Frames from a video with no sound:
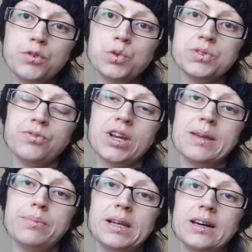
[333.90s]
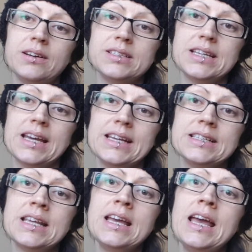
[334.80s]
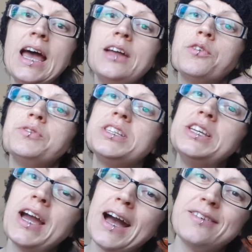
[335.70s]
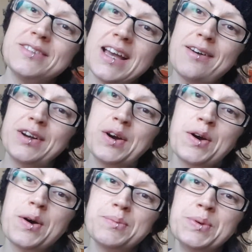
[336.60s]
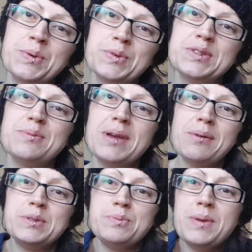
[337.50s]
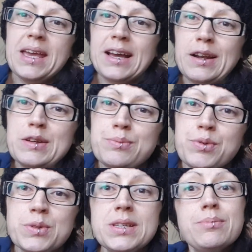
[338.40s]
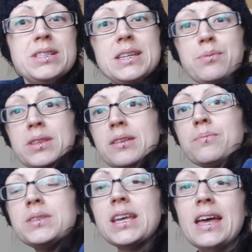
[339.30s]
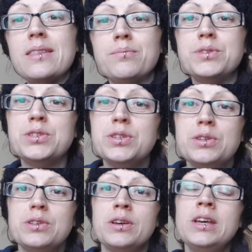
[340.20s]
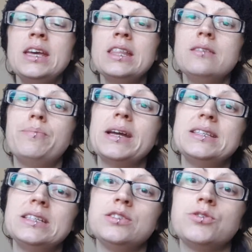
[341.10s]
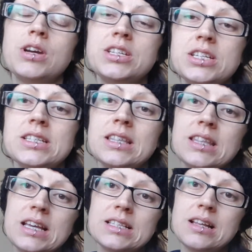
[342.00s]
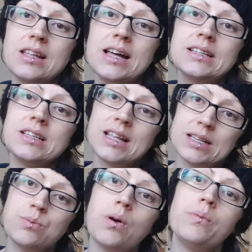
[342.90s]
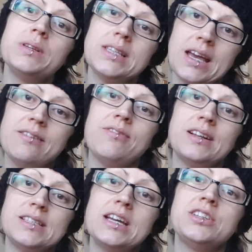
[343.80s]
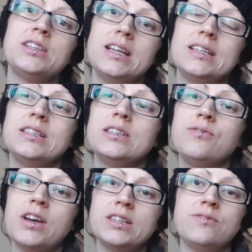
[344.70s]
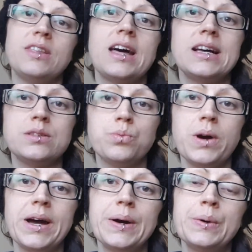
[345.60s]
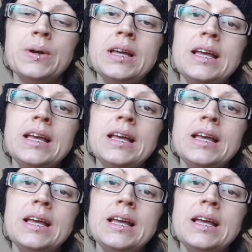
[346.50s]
force-free Pilates, and obviously you have to have a calm horse to be able to be in close proximity with them to get them to do the baited stretches and things like that. So that's why we say foundation lessons first for that as well.